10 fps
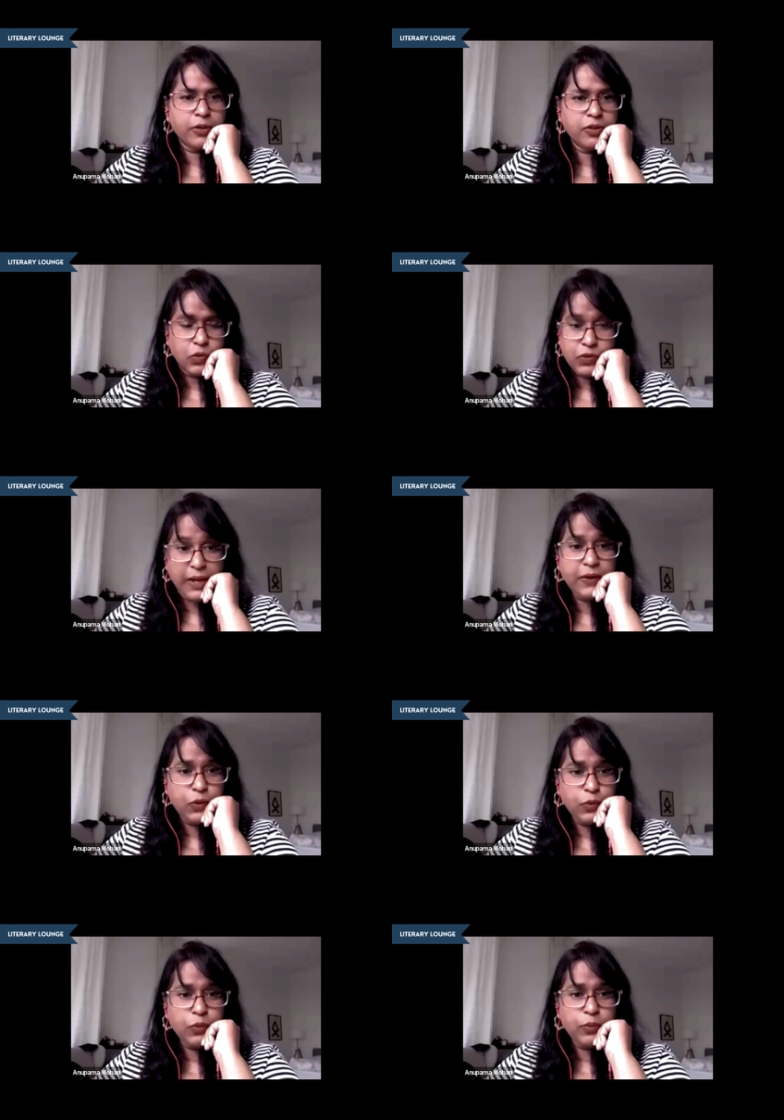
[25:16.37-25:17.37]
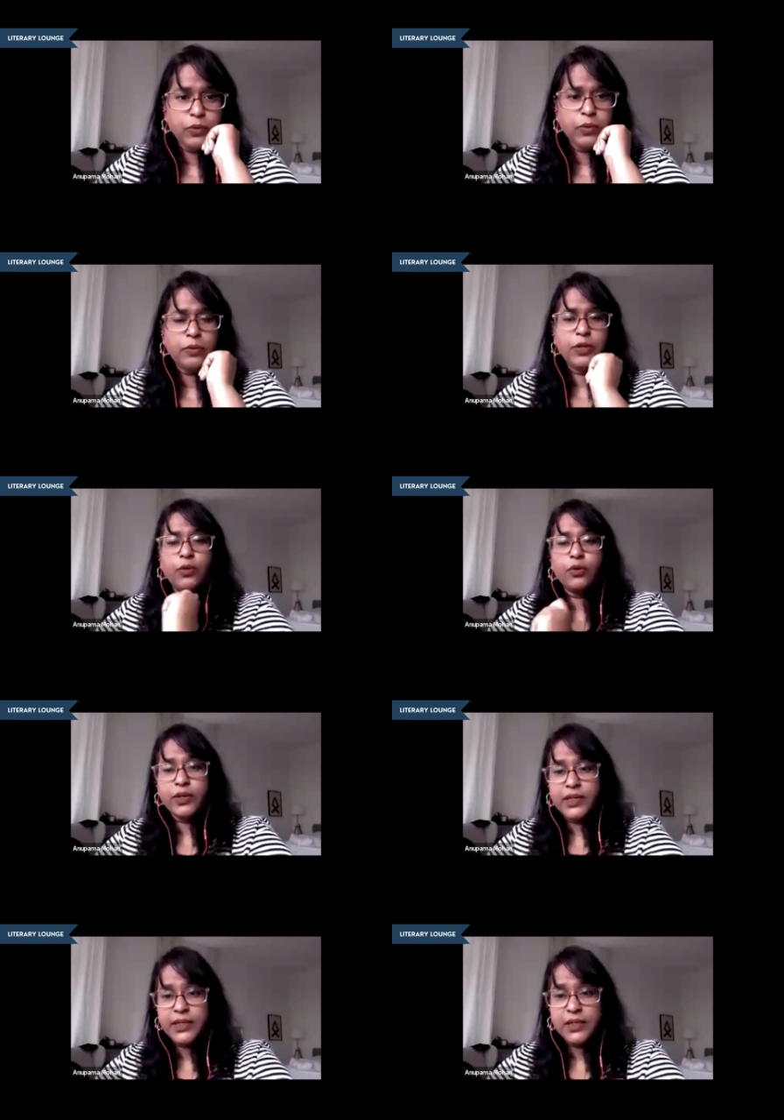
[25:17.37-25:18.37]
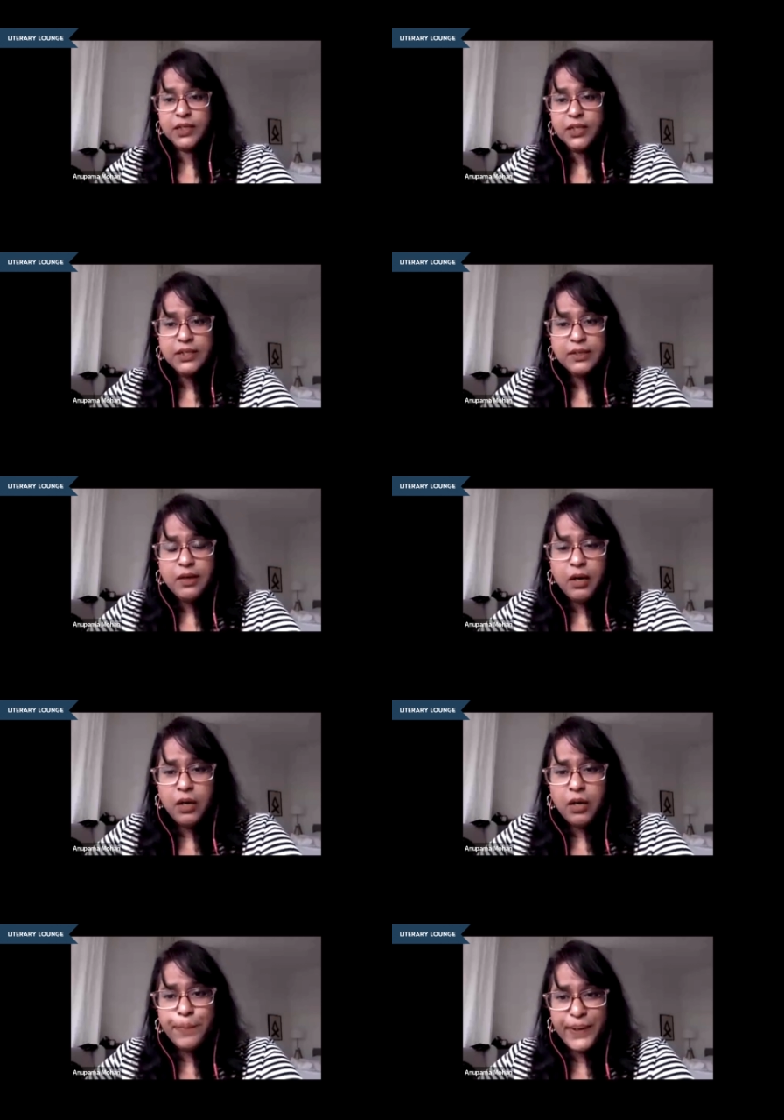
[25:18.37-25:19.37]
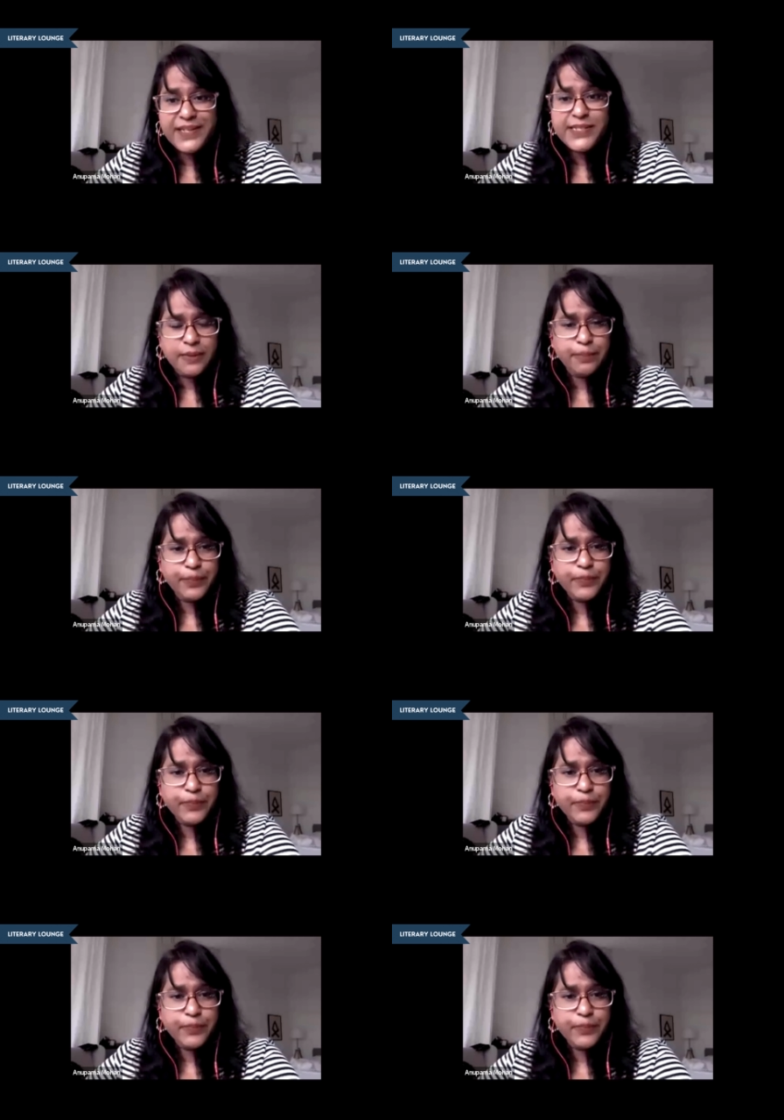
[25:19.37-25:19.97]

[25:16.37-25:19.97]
So that too, you know, really uh, breaks him.